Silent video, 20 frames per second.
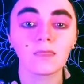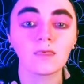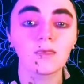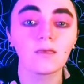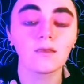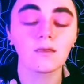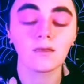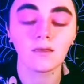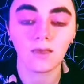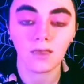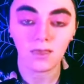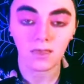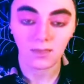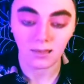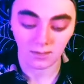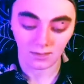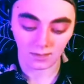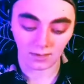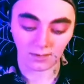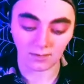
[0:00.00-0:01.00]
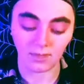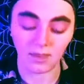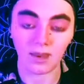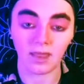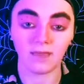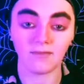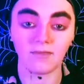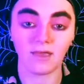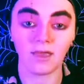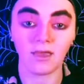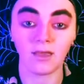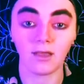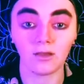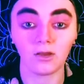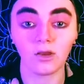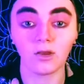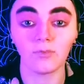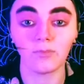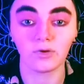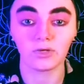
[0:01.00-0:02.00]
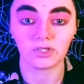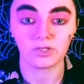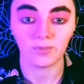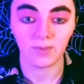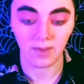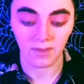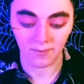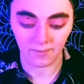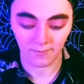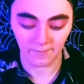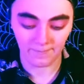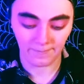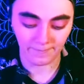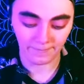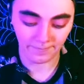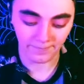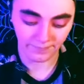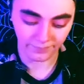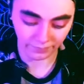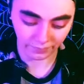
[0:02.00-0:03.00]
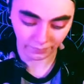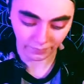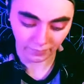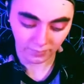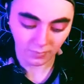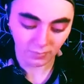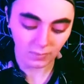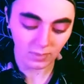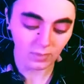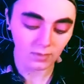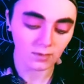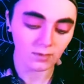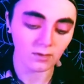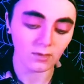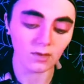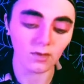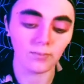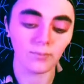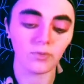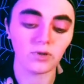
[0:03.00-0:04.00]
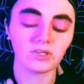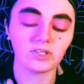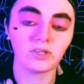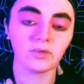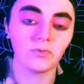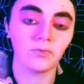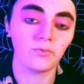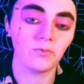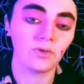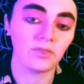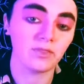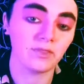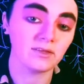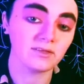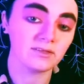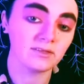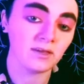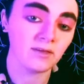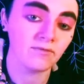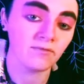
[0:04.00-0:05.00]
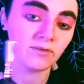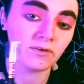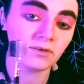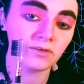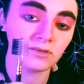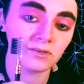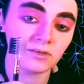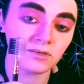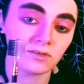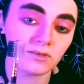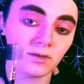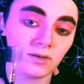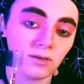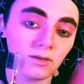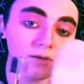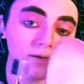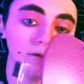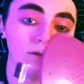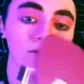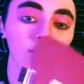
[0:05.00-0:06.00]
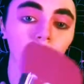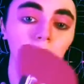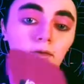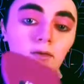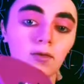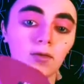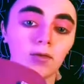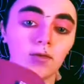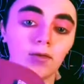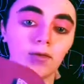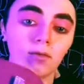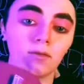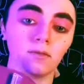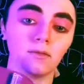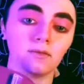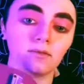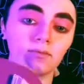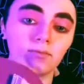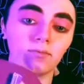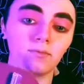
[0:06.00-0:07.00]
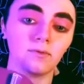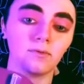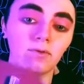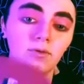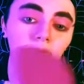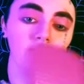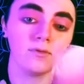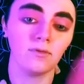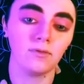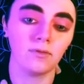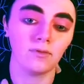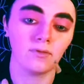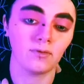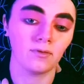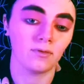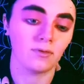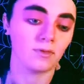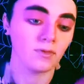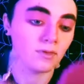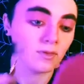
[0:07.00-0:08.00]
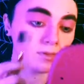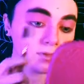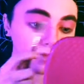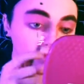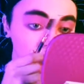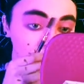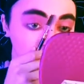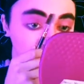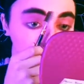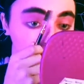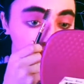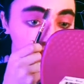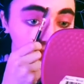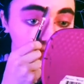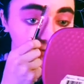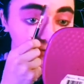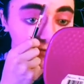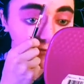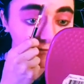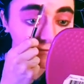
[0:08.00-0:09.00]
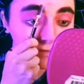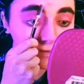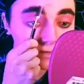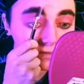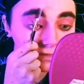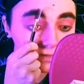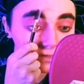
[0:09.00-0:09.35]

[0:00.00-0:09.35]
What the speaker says: Okay, now that I have that, I'm going to brush them out. I'm going to brush it with this side first, this one. I'll do that first.